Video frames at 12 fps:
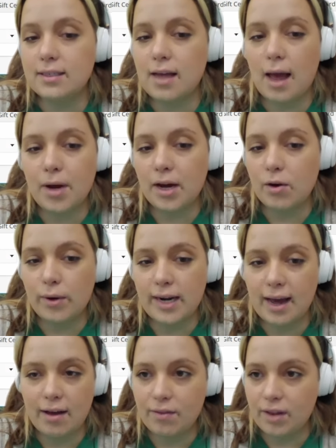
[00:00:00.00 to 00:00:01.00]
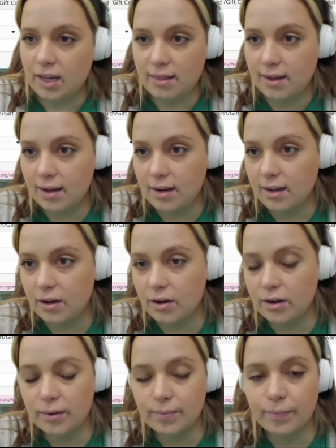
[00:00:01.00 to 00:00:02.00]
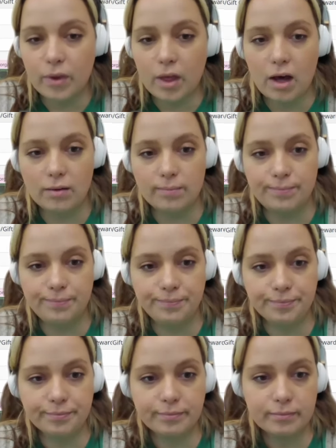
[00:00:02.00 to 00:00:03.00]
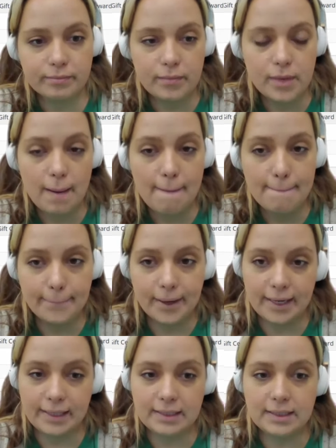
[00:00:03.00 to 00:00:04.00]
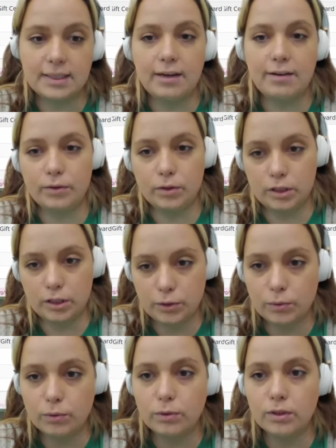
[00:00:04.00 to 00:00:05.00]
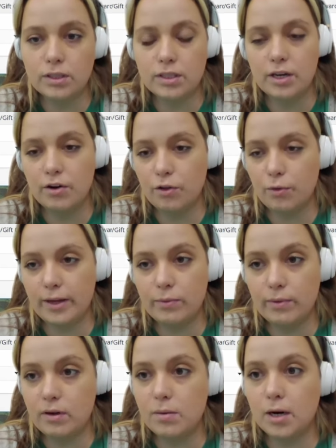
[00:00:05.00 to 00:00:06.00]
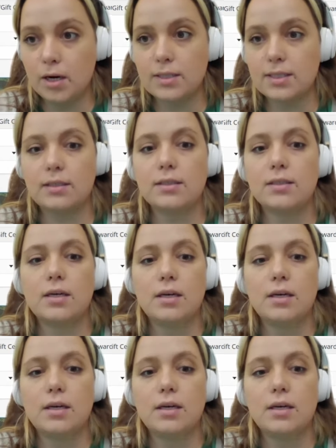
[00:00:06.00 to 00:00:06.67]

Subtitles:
I'm not going to have anything in here. But if you do secure the weeks with a deposit,